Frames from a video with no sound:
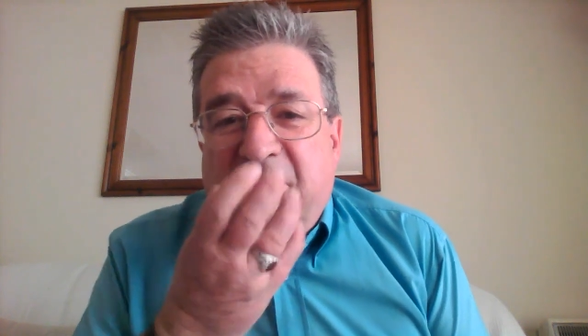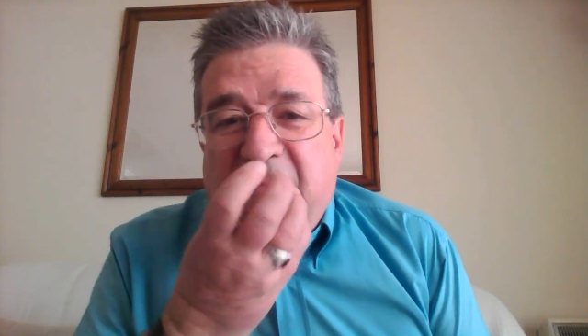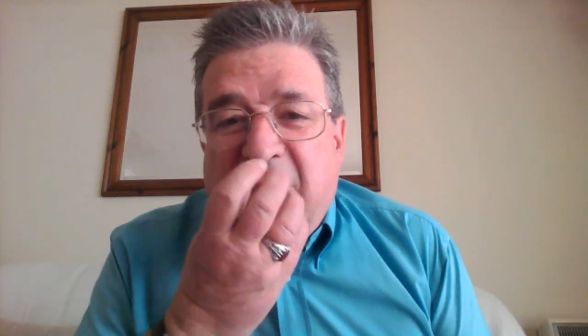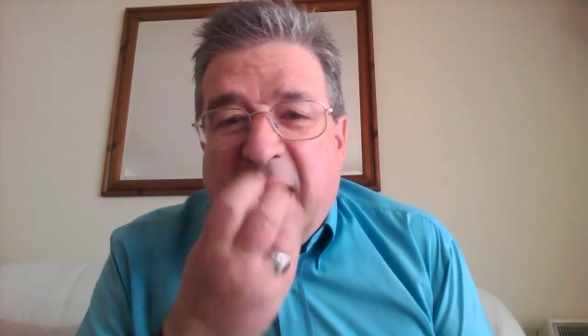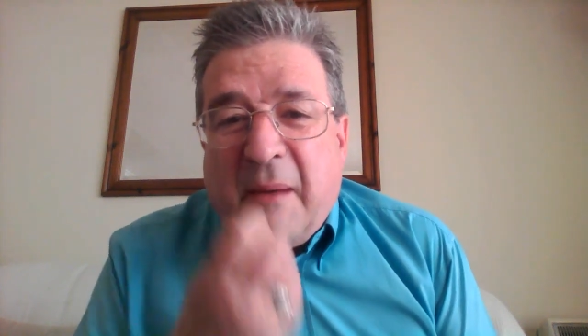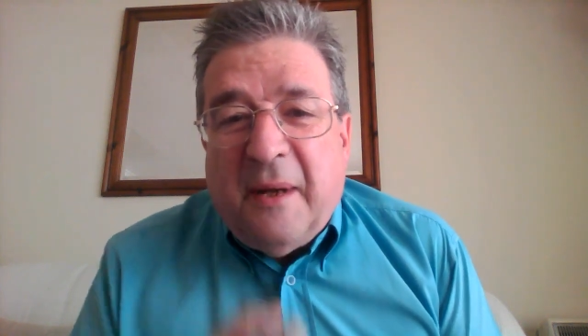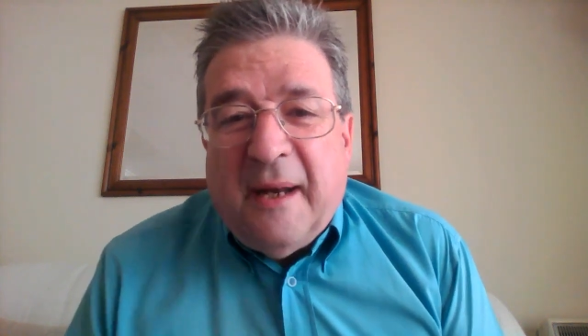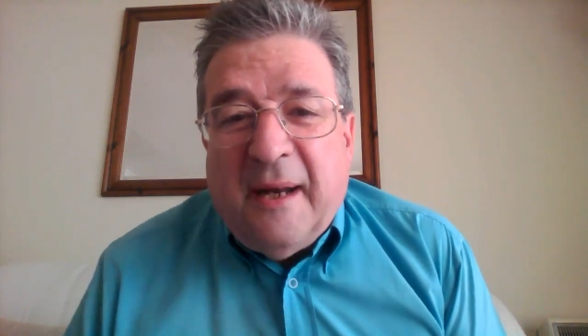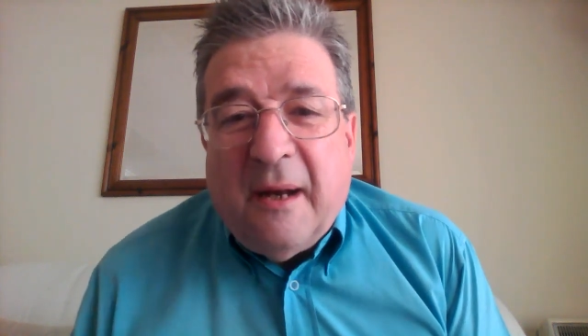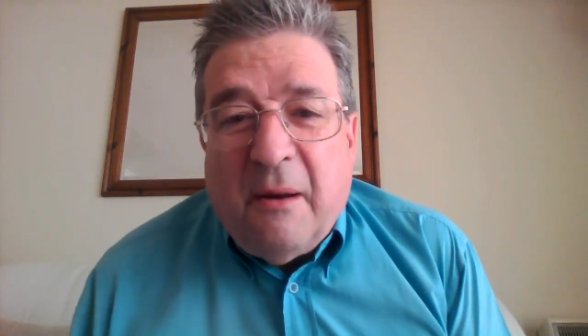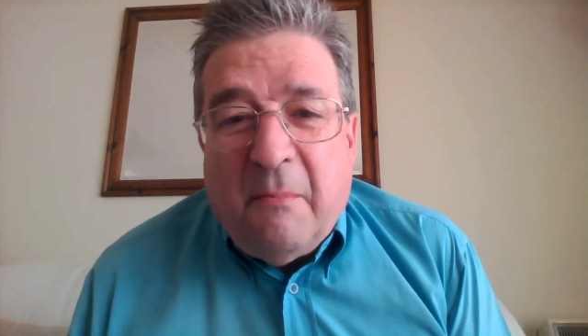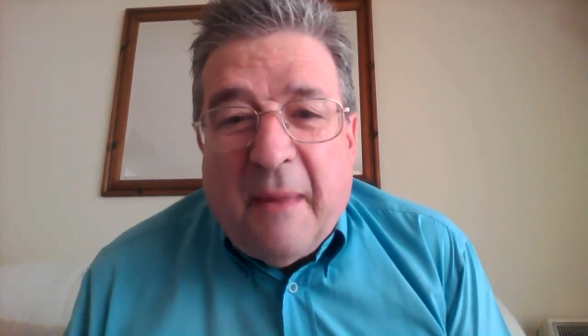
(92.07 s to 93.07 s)
lemon in
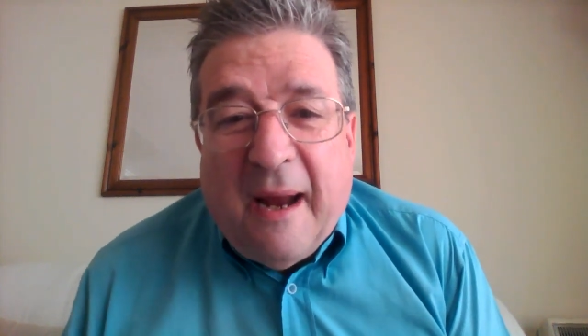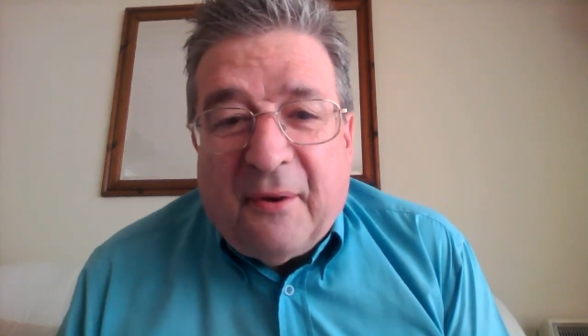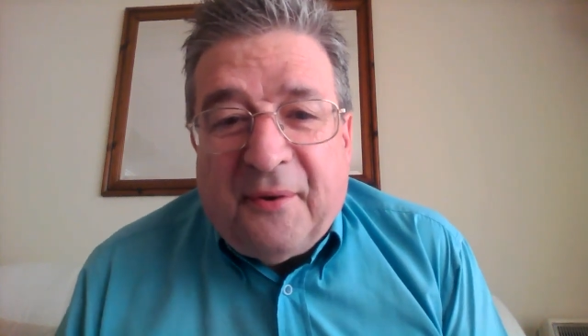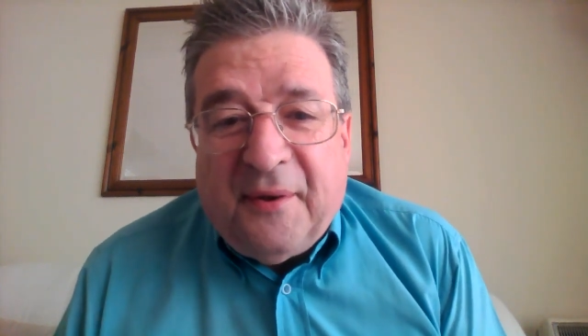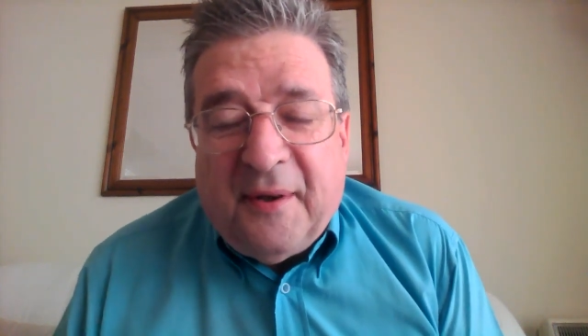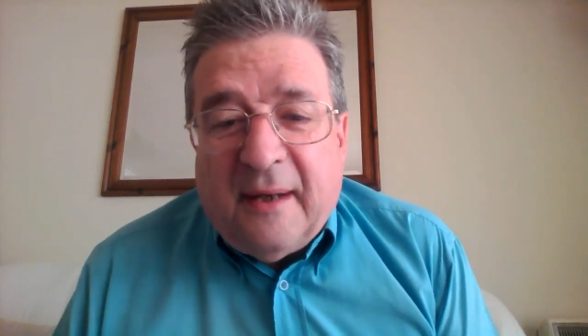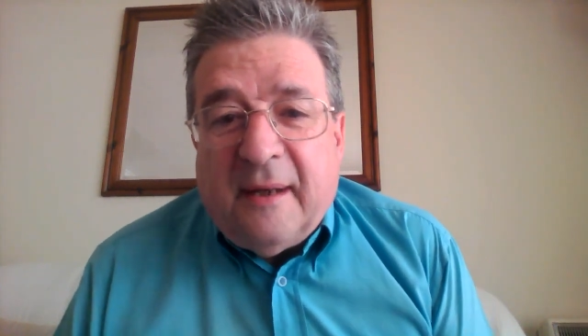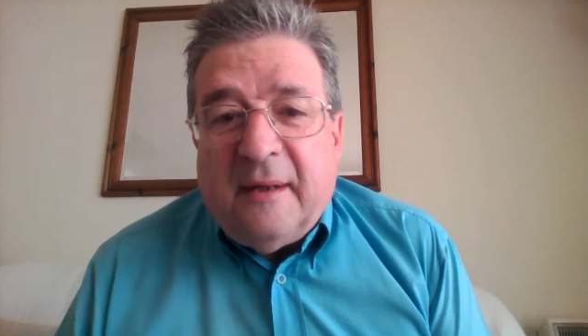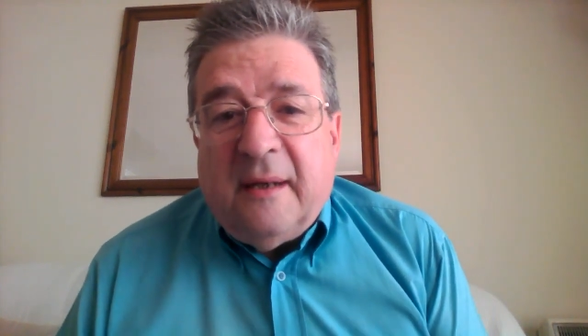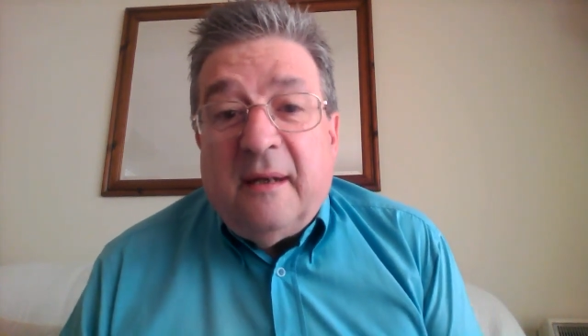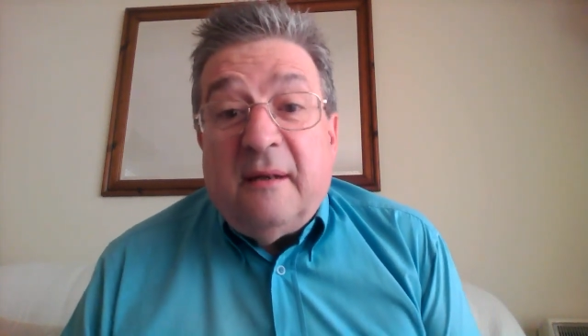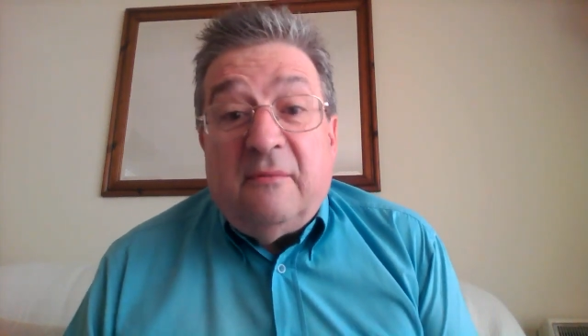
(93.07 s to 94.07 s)
her mouth
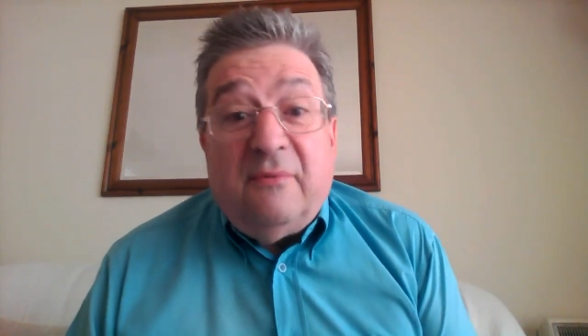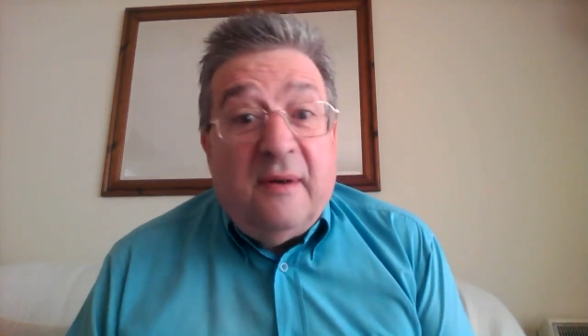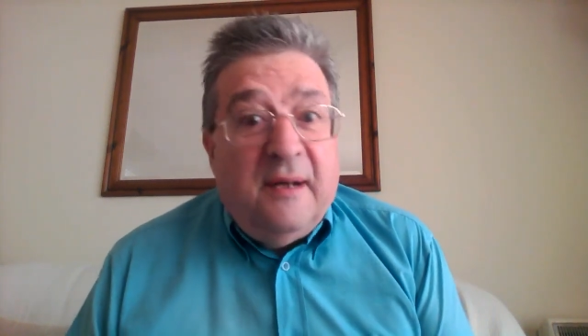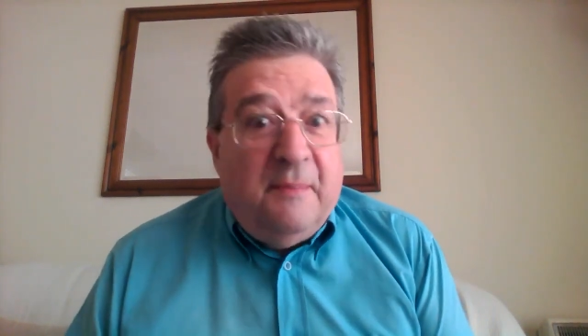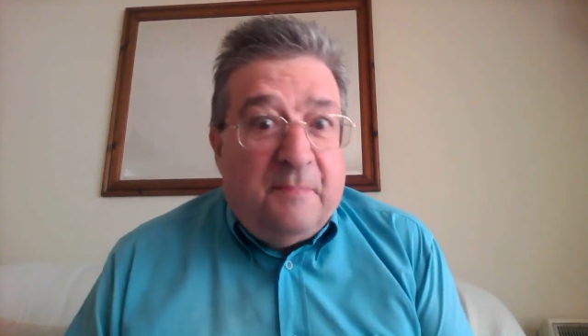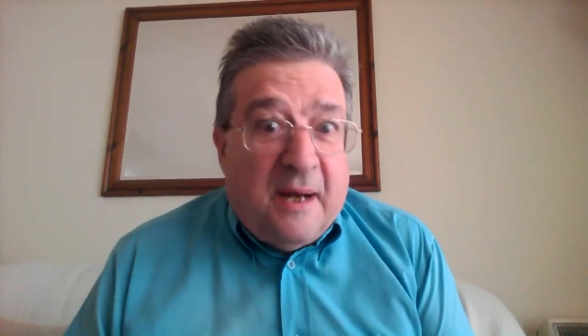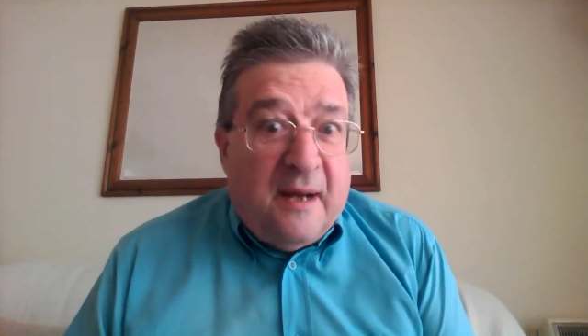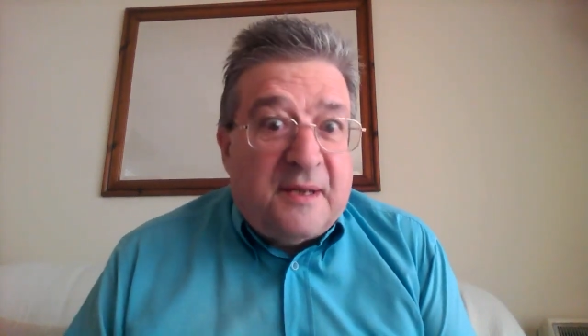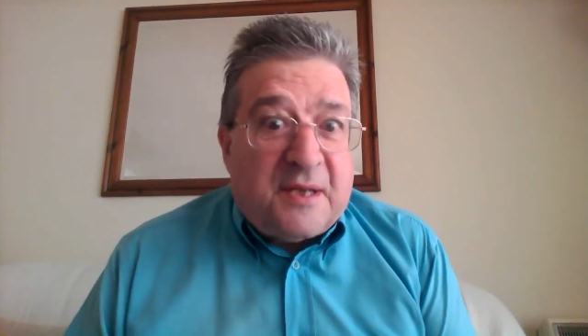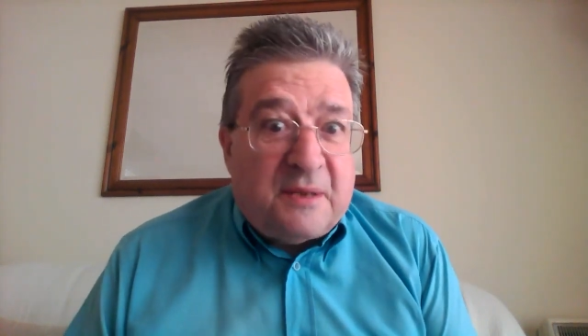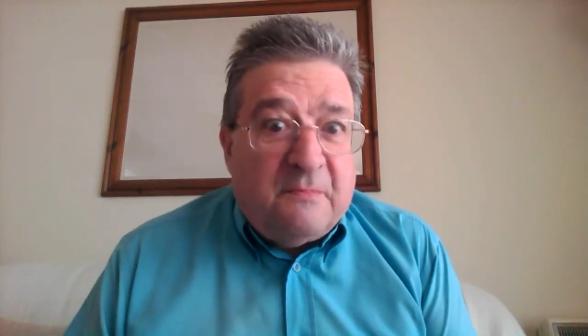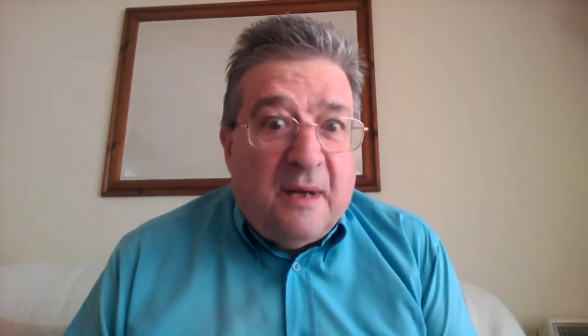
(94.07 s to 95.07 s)
and a really bad
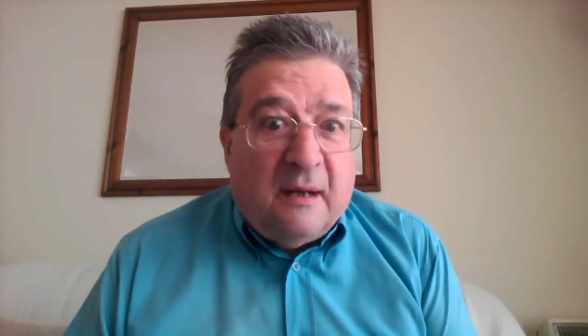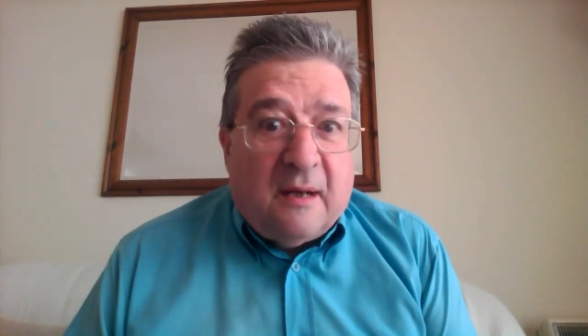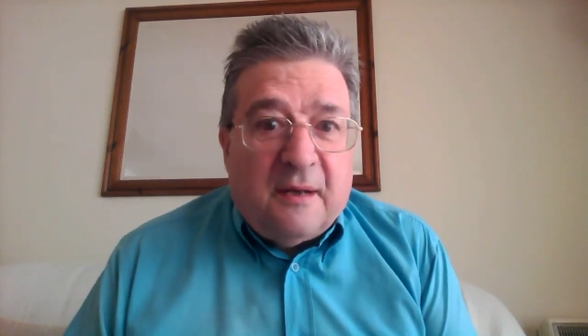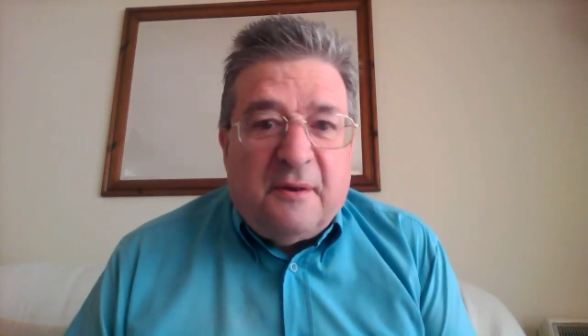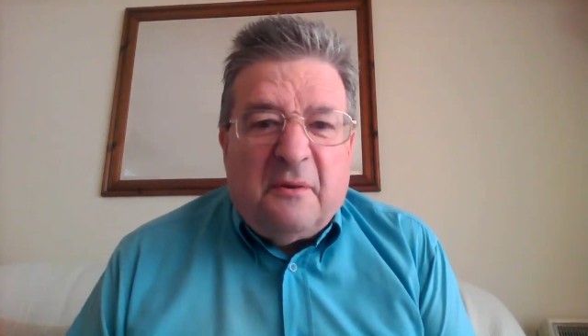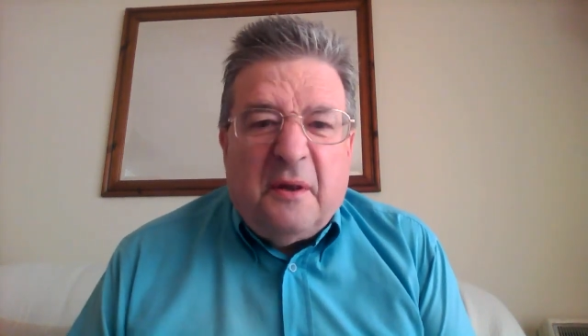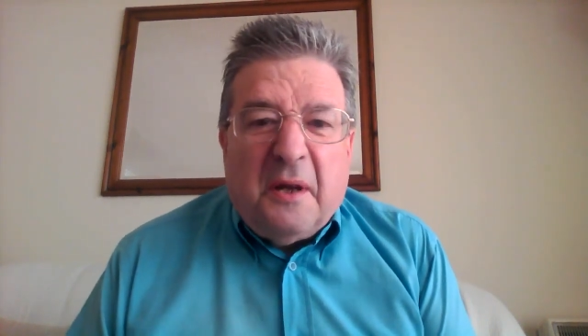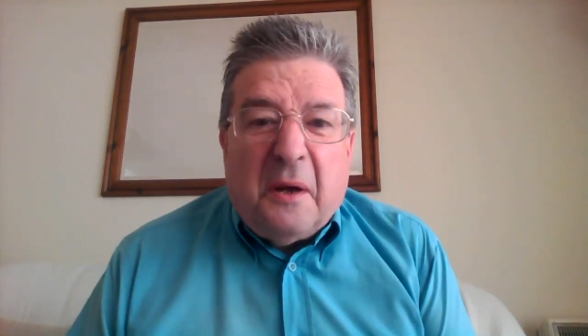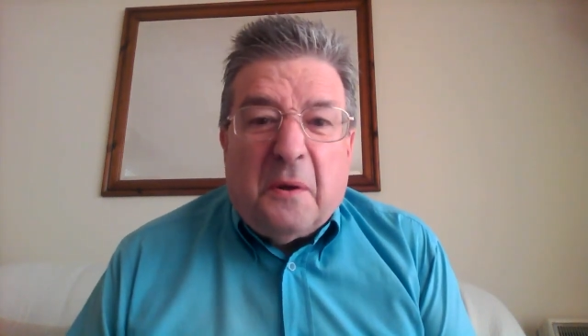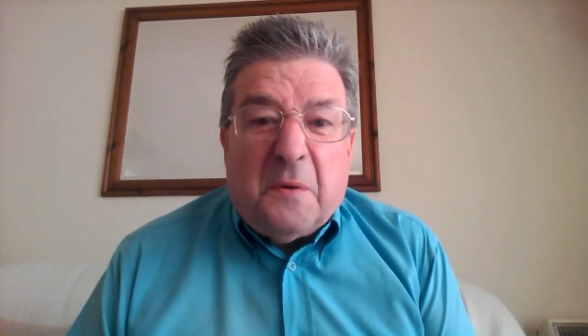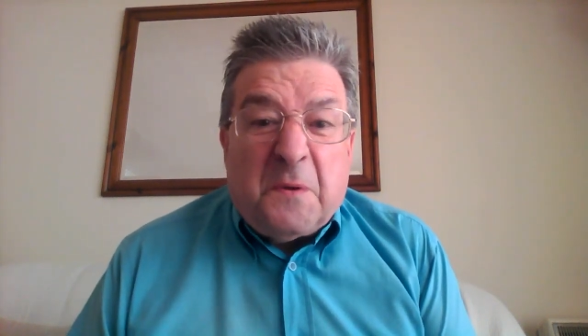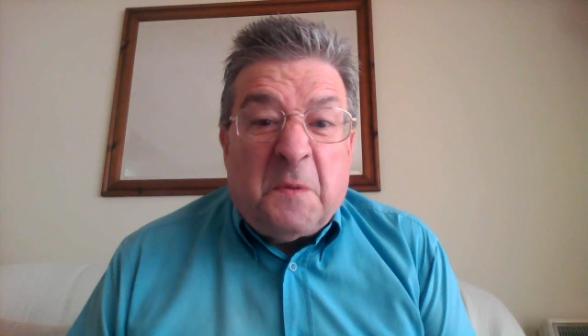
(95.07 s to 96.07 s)
smell under her
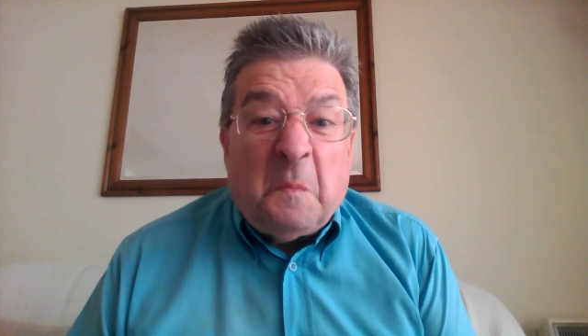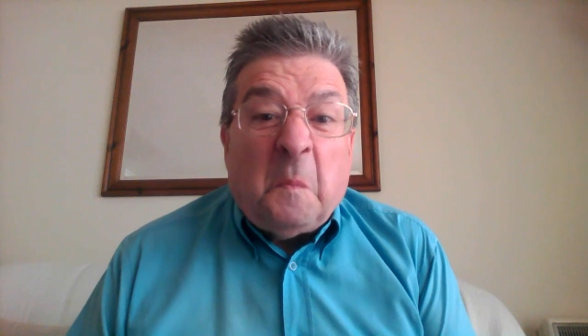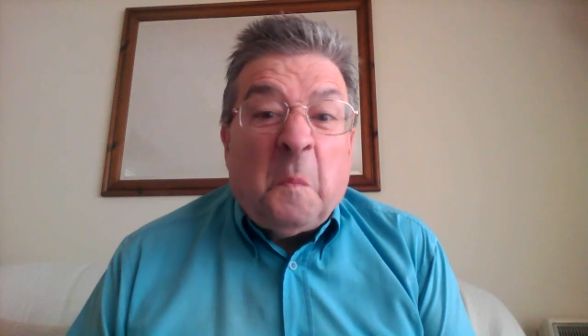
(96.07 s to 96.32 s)
nose.